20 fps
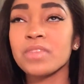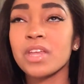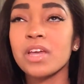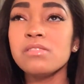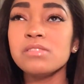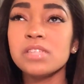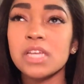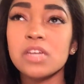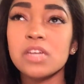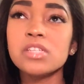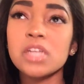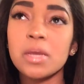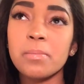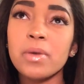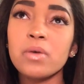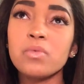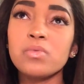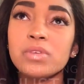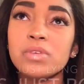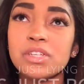He was like, you talking
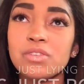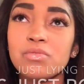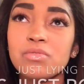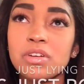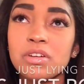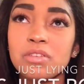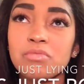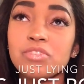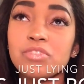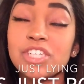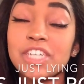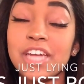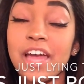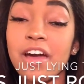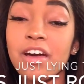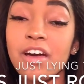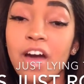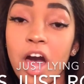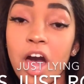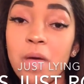about when she
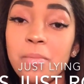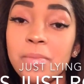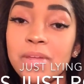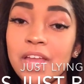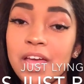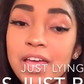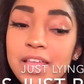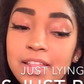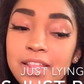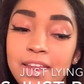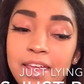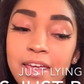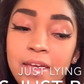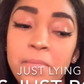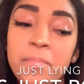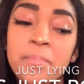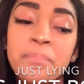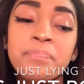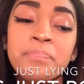had called me the other day.